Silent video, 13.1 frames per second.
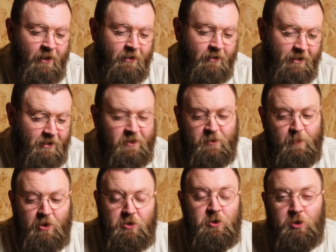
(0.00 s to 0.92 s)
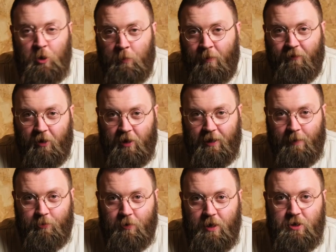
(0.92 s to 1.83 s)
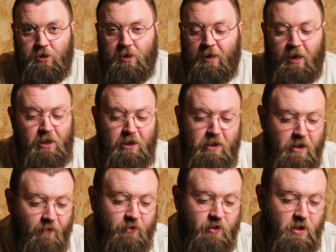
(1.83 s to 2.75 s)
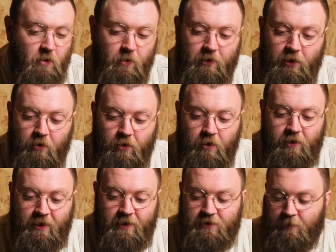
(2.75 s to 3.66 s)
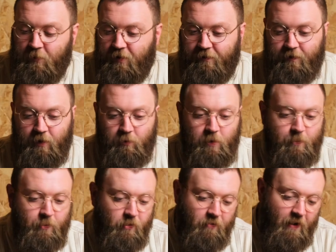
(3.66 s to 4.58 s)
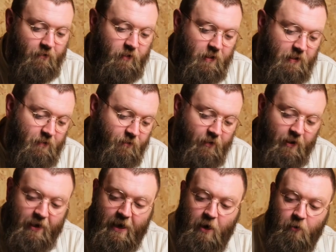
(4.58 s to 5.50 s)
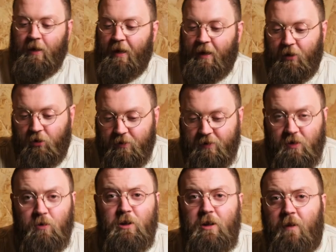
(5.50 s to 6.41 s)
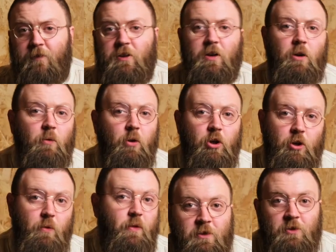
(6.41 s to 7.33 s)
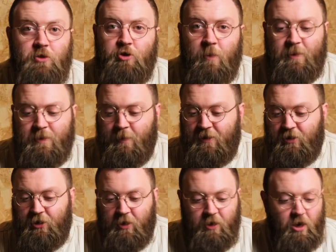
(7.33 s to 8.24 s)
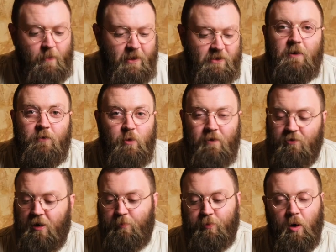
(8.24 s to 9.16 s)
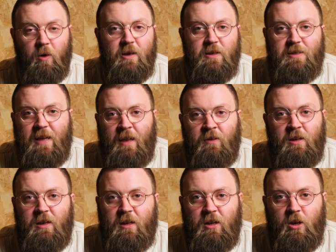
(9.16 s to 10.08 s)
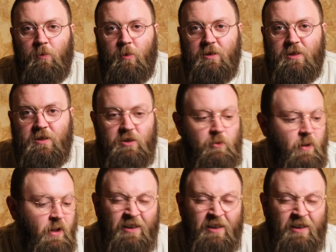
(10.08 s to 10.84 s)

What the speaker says: This has been a super fun collaboration. I'd love to know what Lauren thinks. I'm gonna follow up with her after this and find out. And I'd also love to know what you think. So drop us a message in the comments. Have you ever had a broken tent that you didn't know what to do with?